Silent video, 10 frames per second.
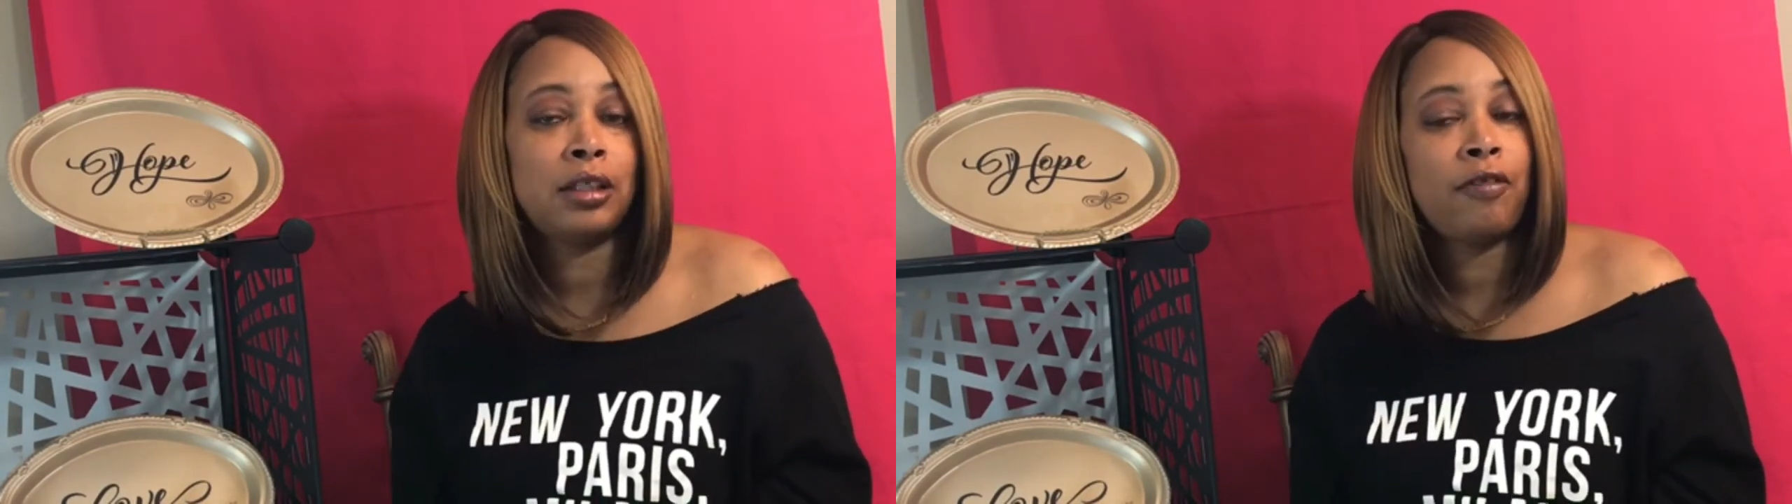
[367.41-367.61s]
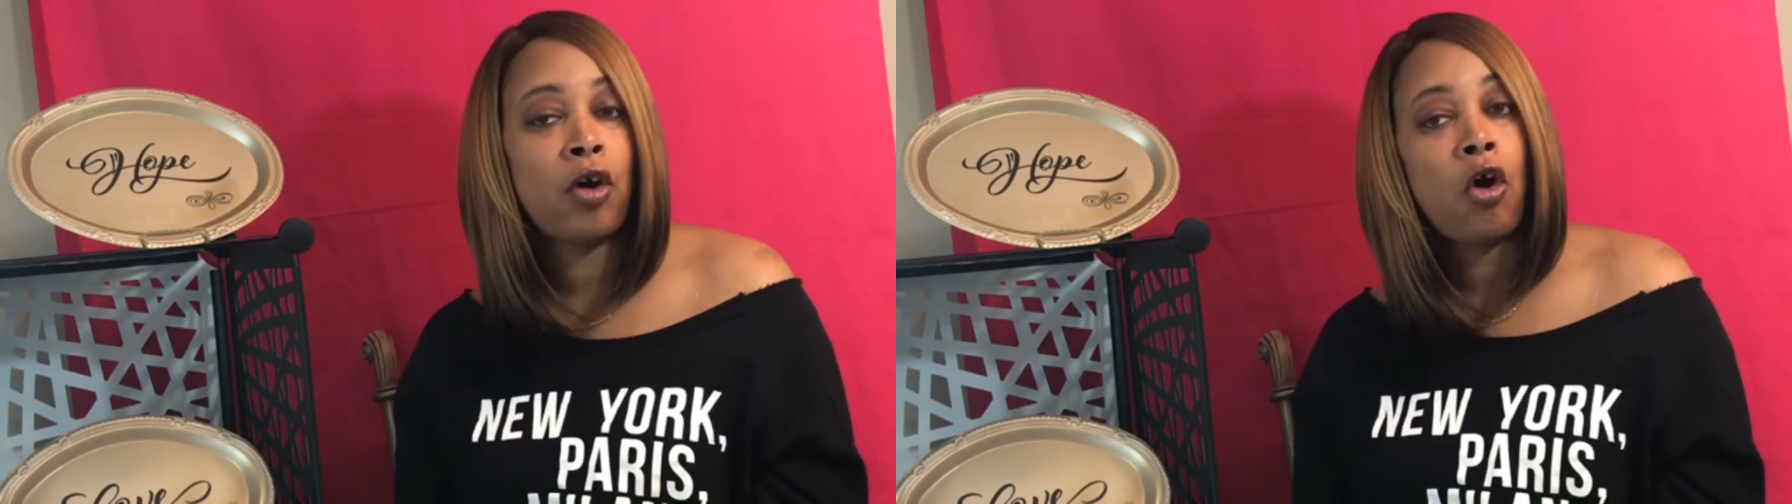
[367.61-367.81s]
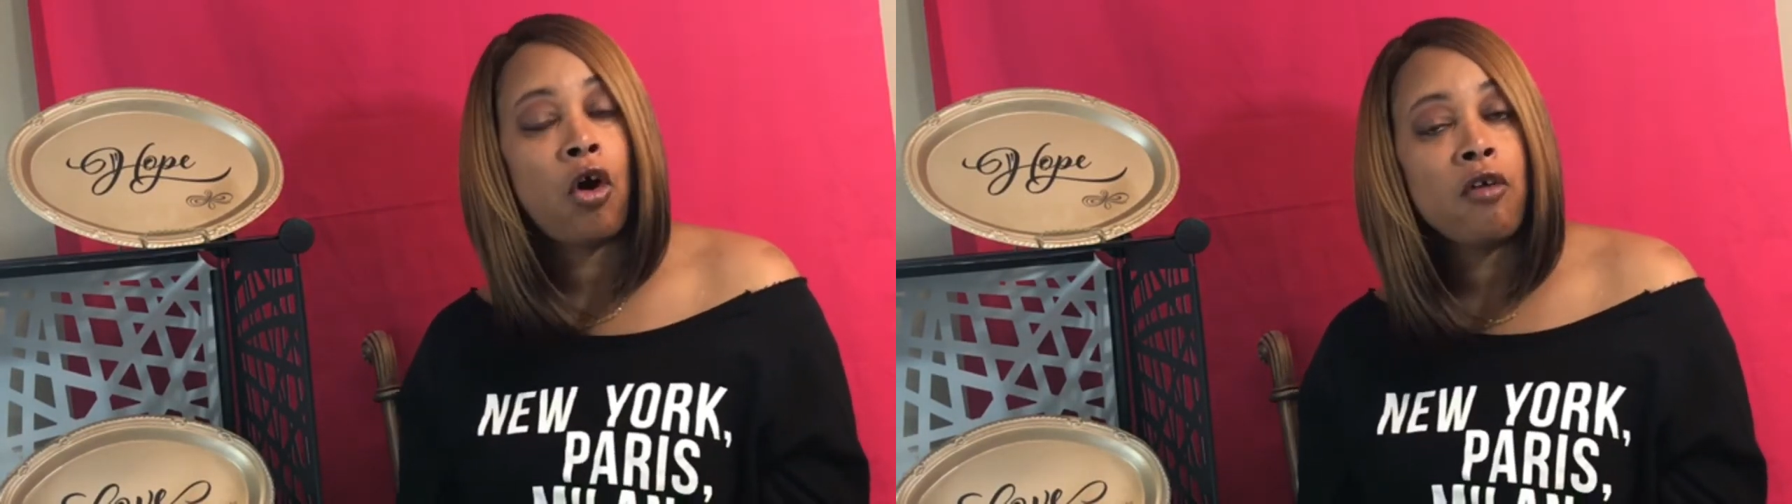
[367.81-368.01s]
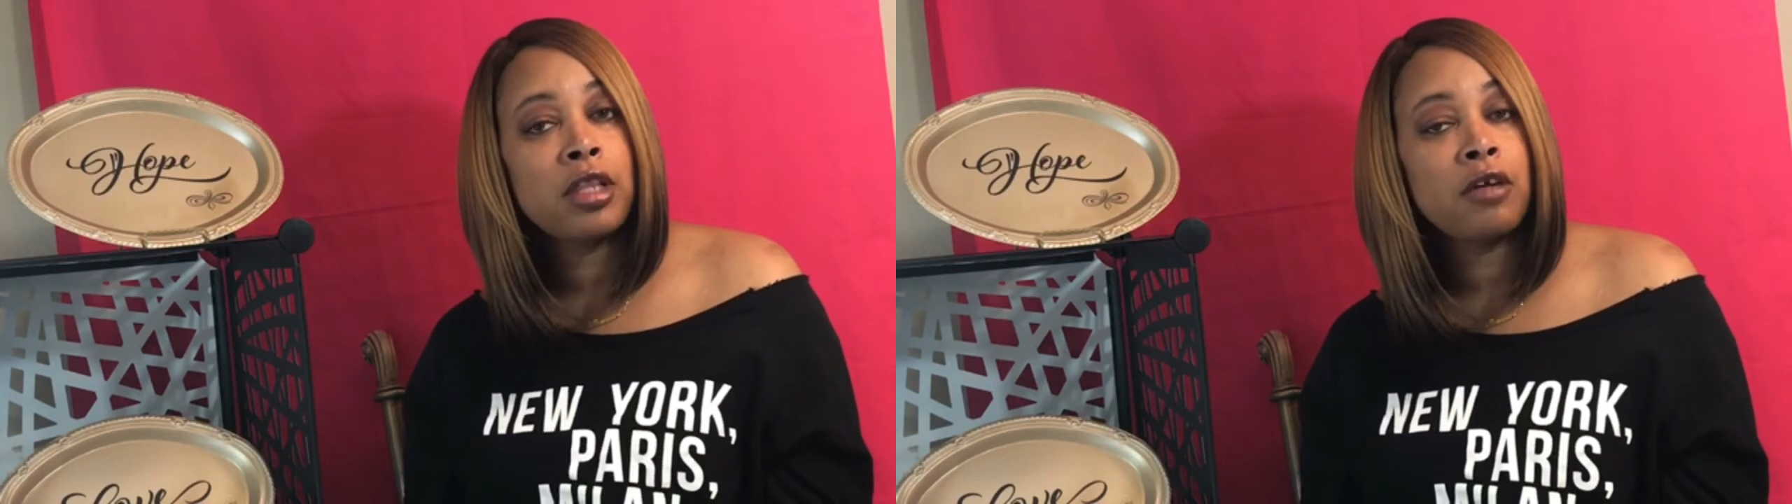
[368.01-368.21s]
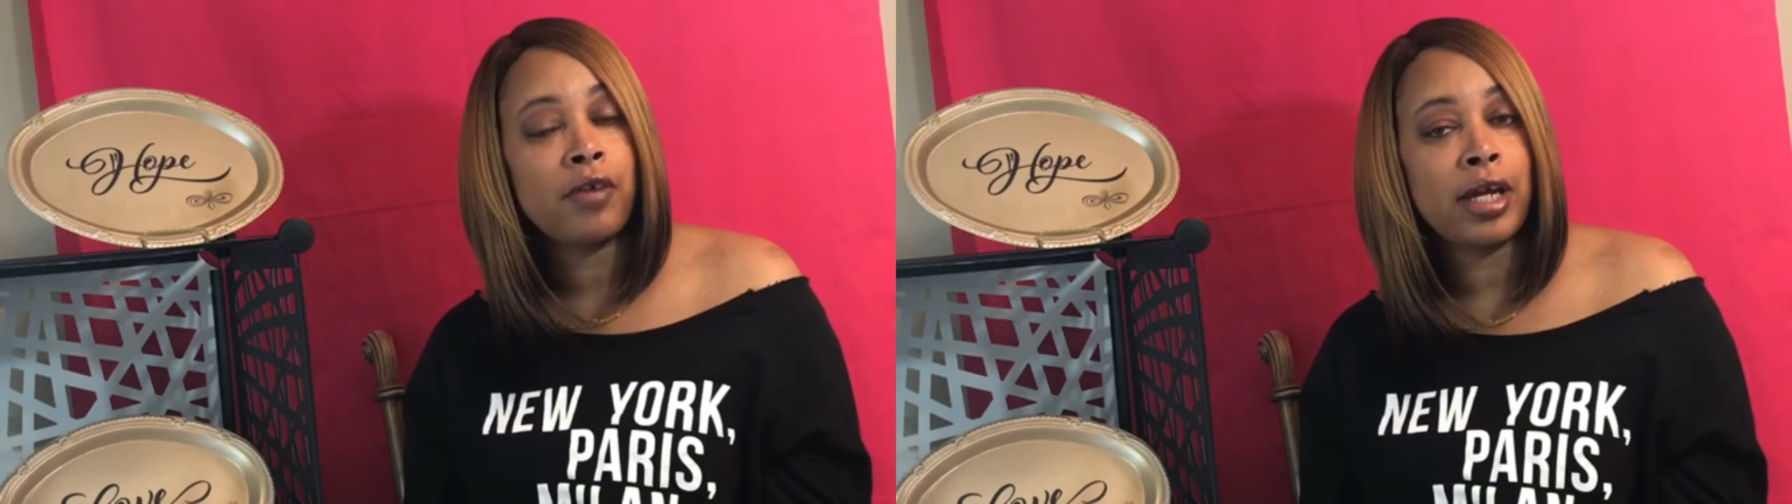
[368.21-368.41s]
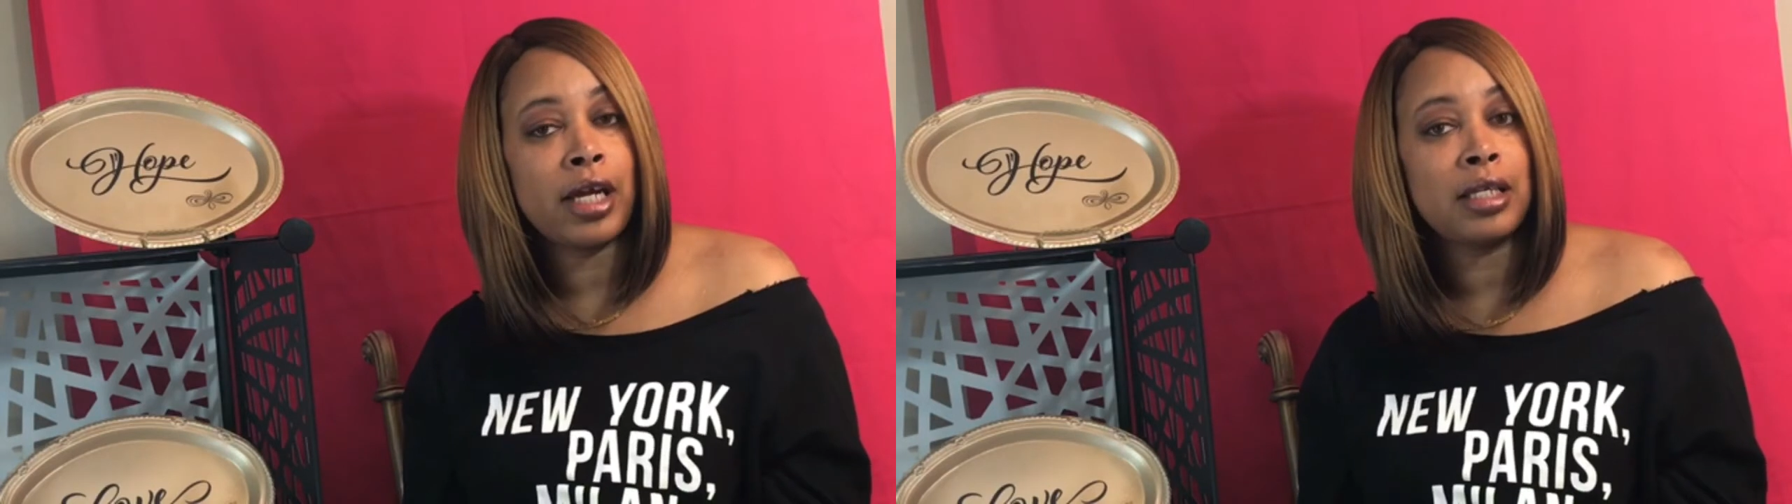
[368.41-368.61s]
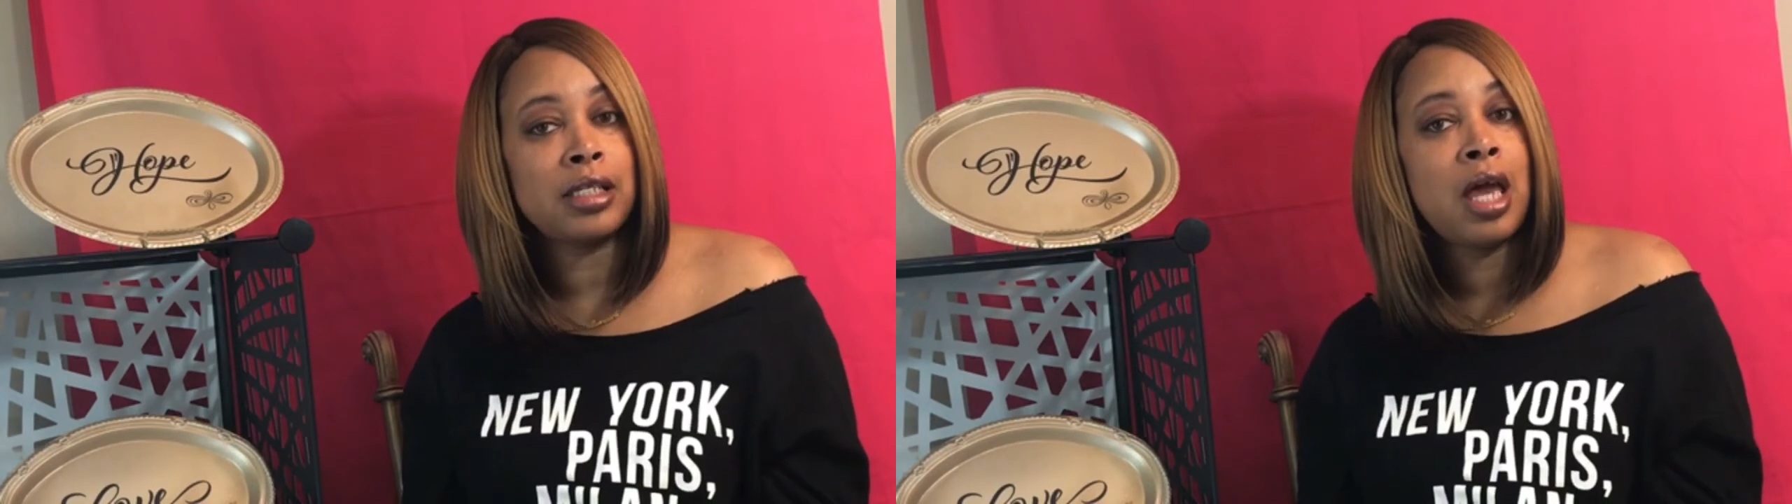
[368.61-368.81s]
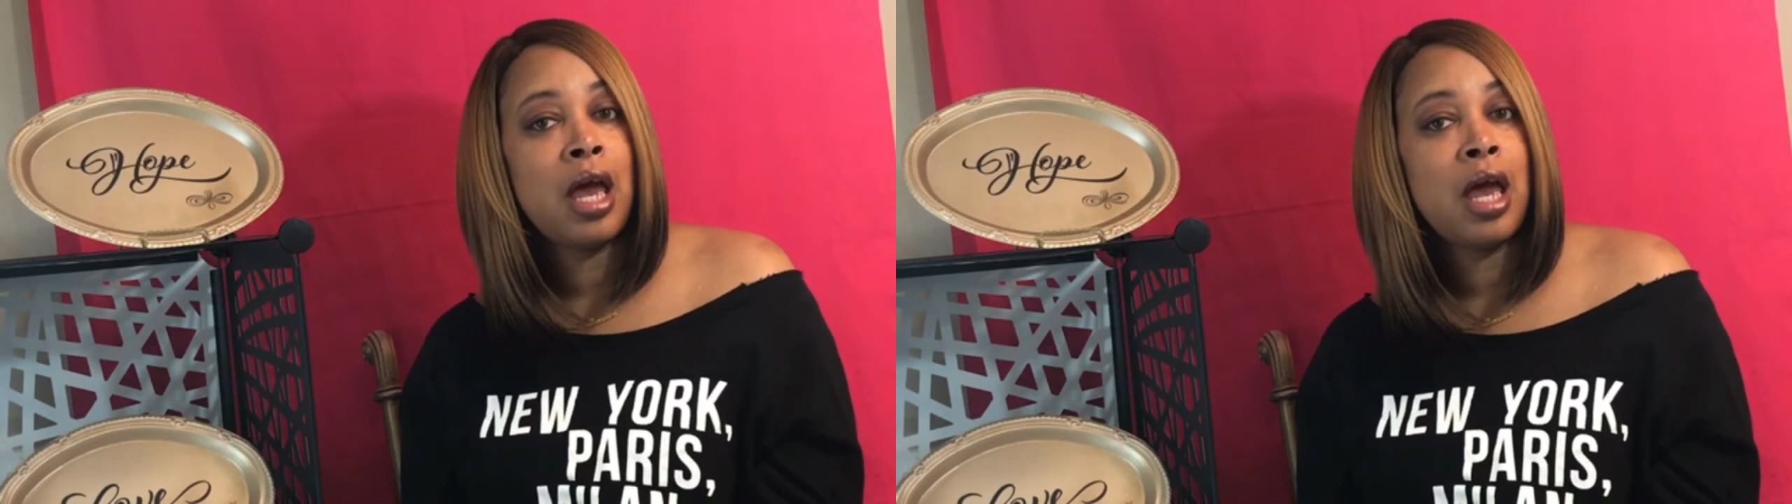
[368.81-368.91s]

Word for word: fit over the rings.